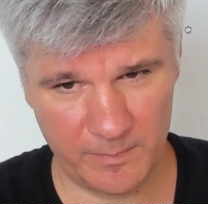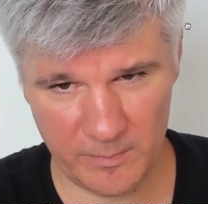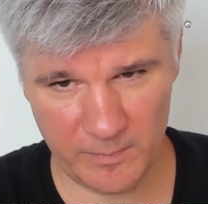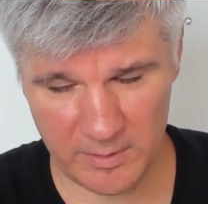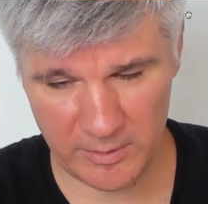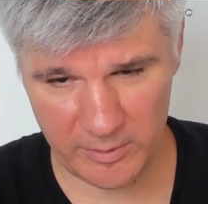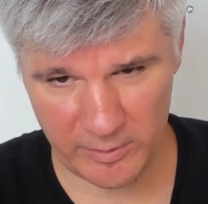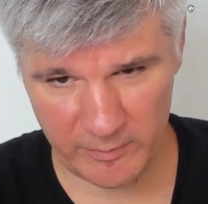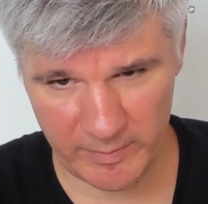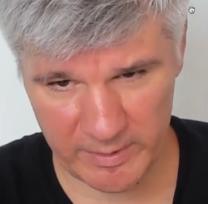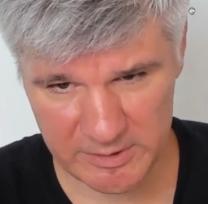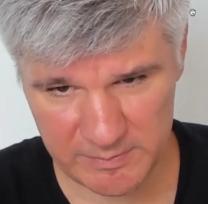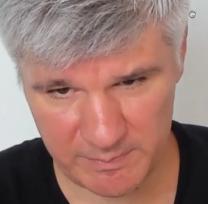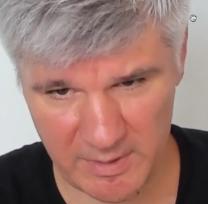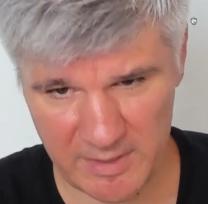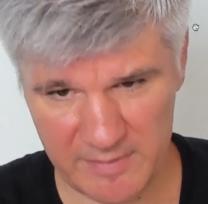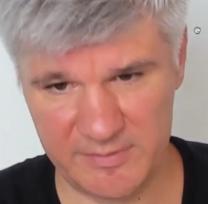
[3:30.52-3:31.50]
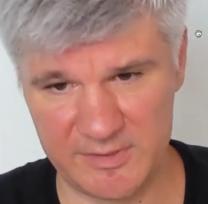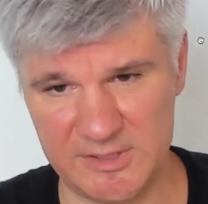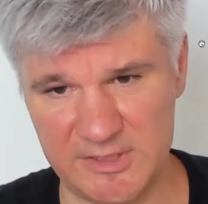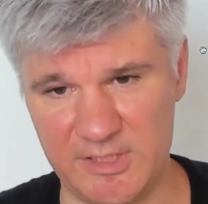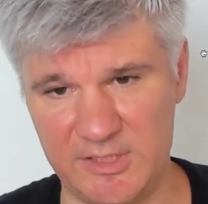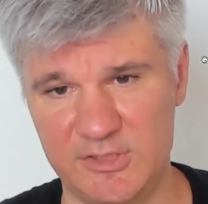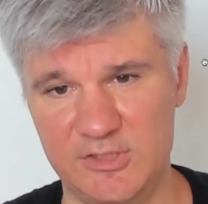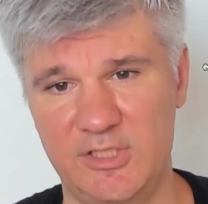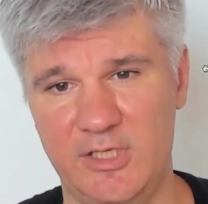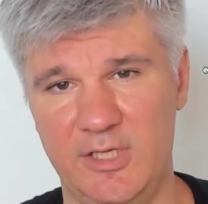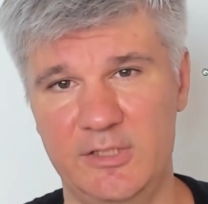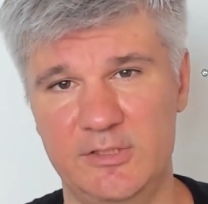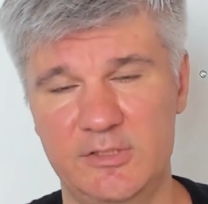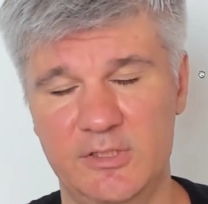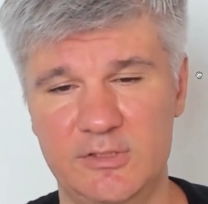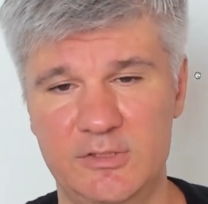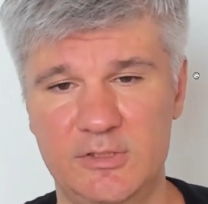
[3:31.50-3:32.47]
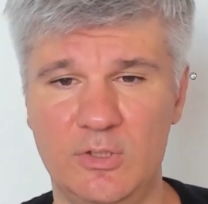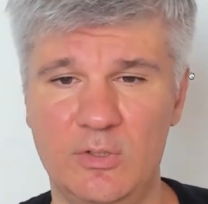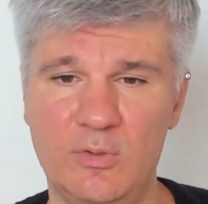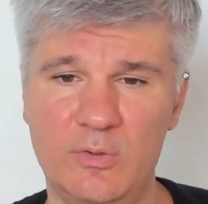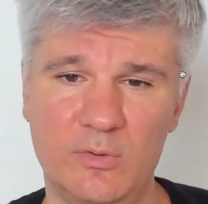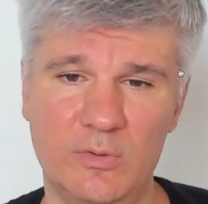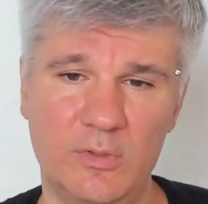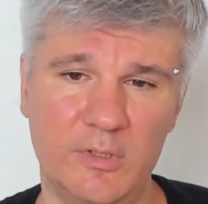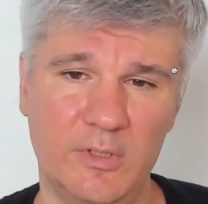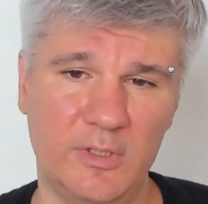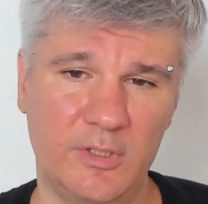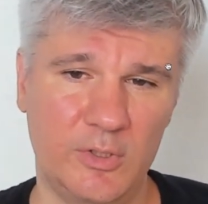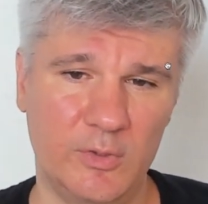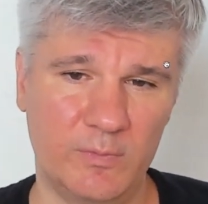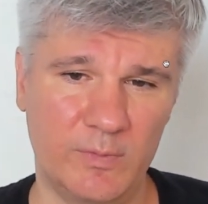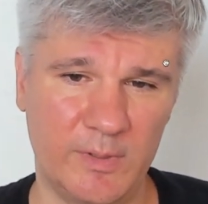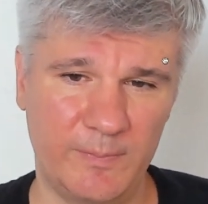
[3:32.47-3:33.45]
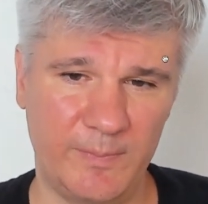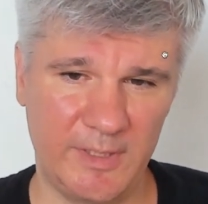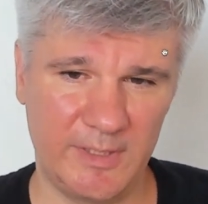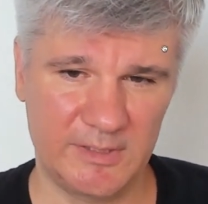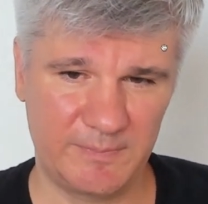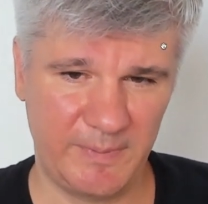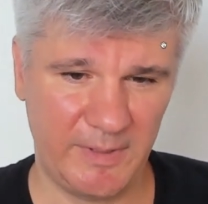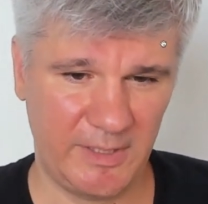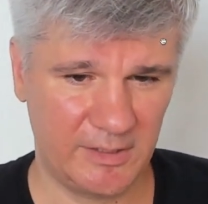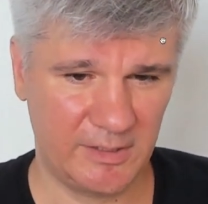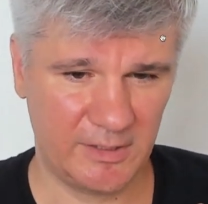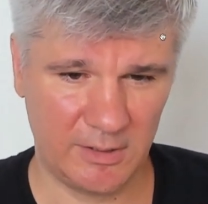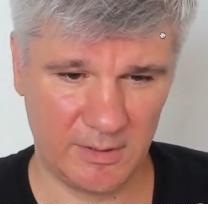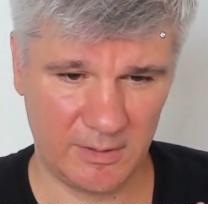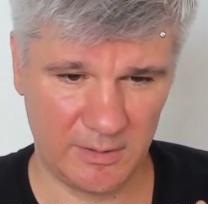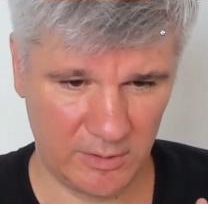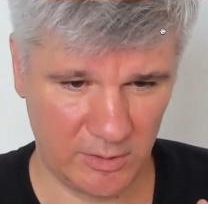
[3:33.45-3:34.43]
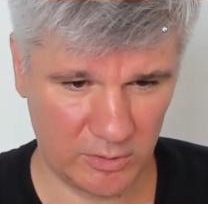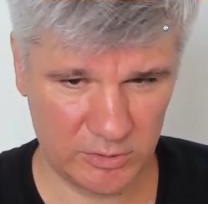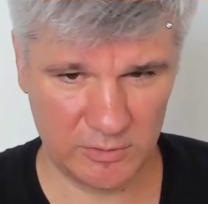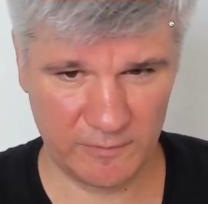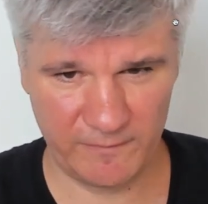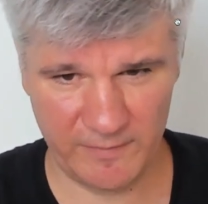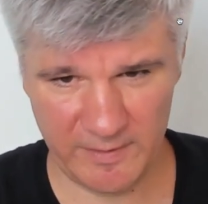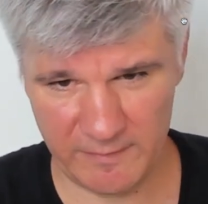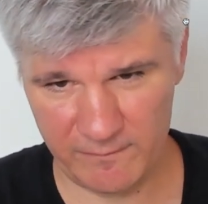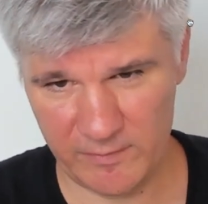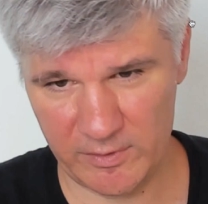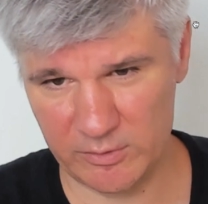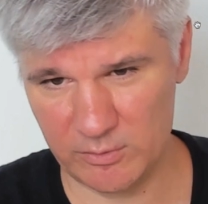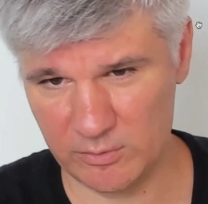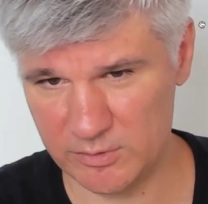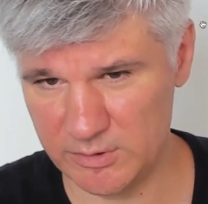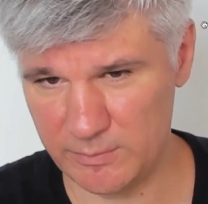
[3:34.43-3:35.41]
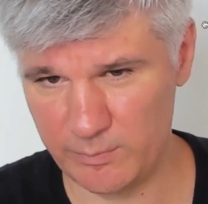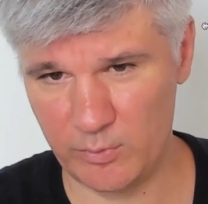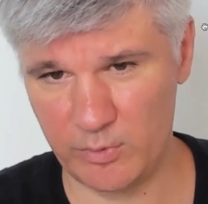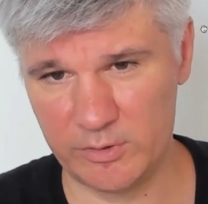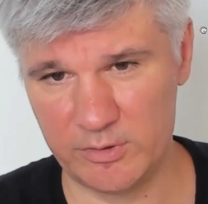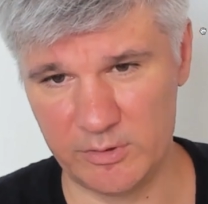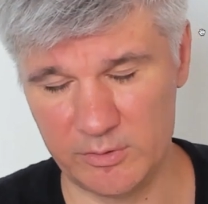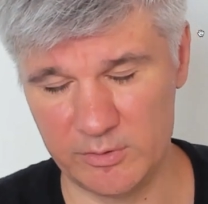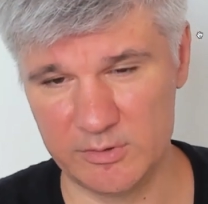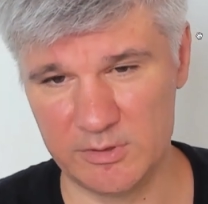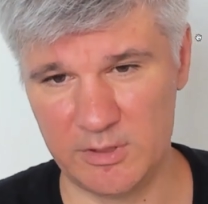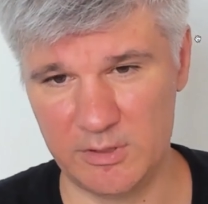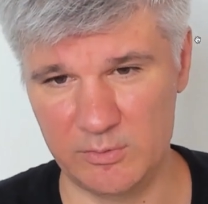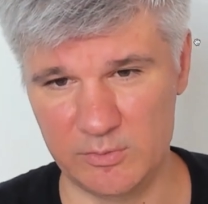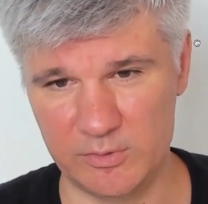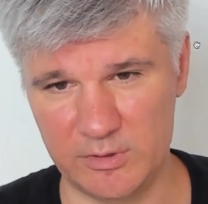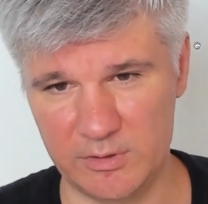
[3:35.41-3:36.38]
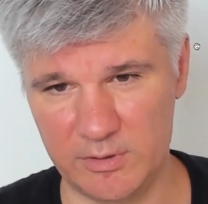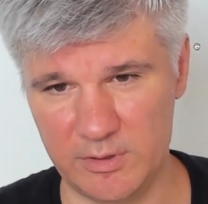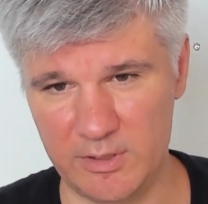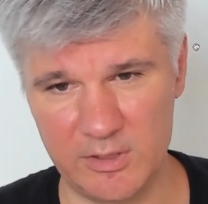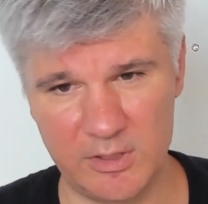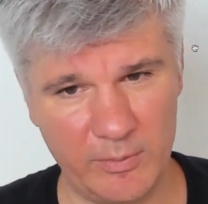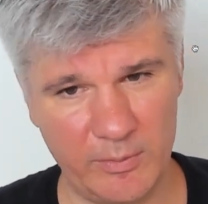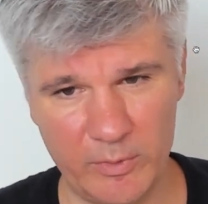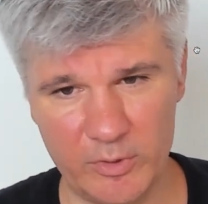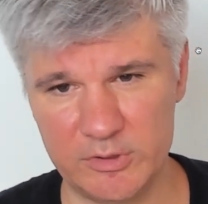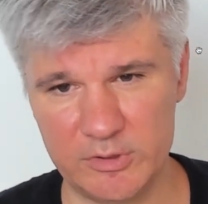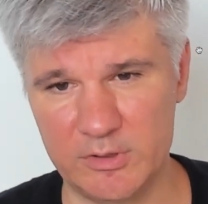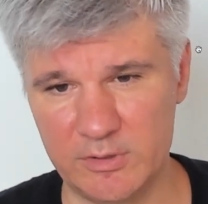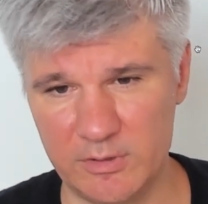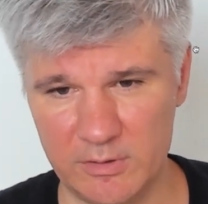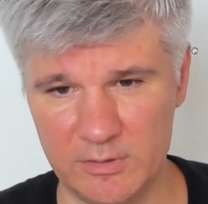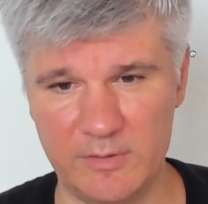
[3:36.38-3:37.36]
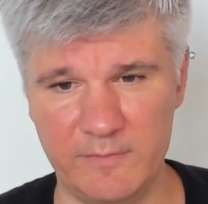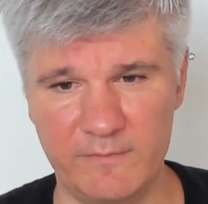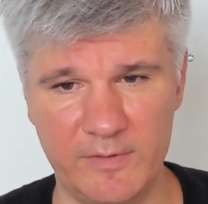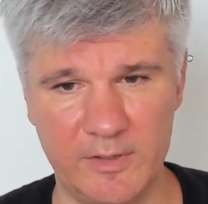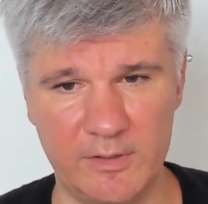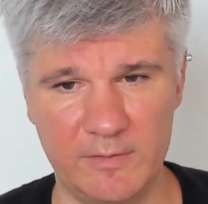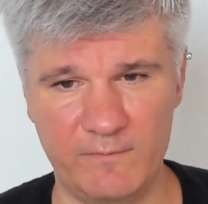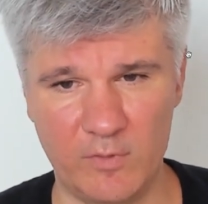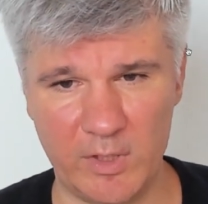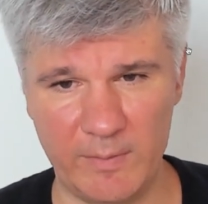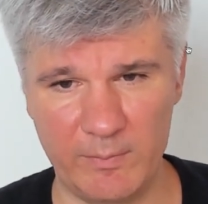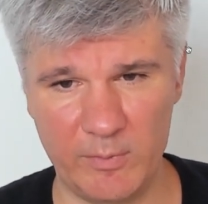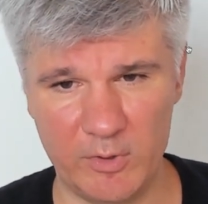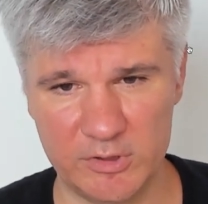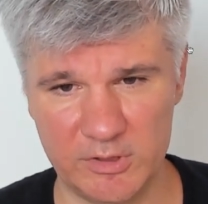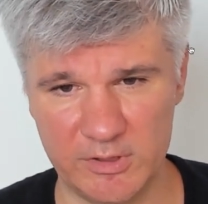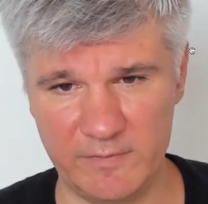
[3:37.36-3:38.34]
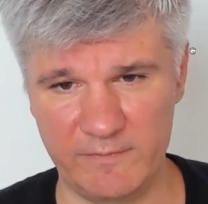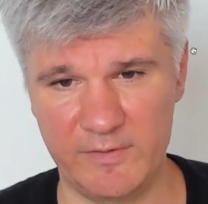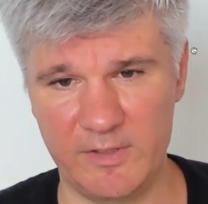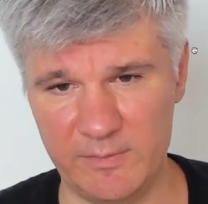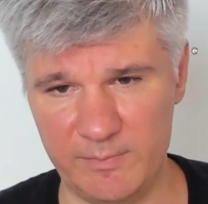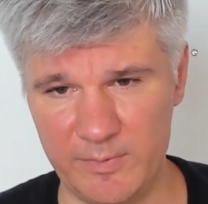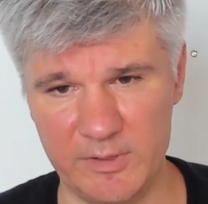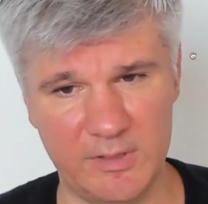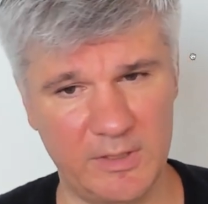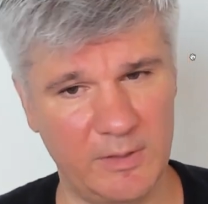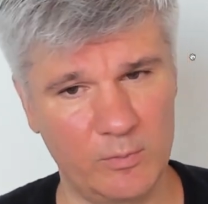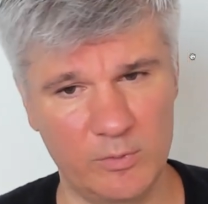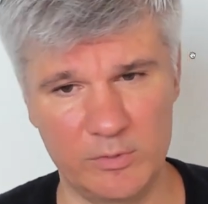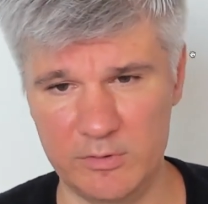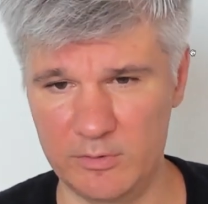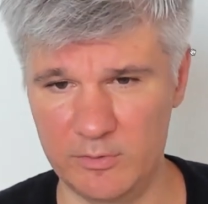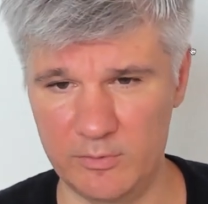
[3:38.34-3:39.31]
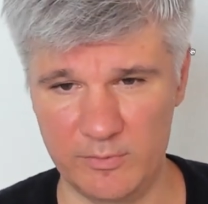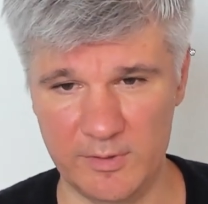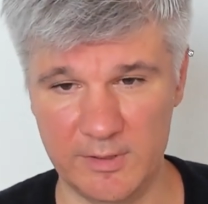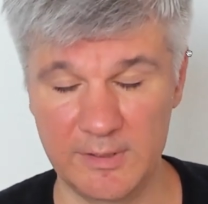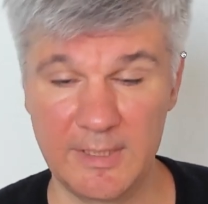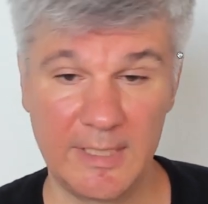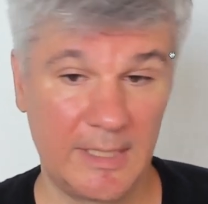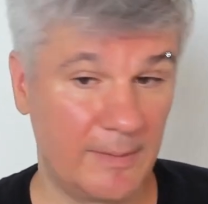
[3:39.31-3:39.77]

request paths can change, and so you will be spending lots of effort on supporting your solution. In commercial development, I wouldn't do that.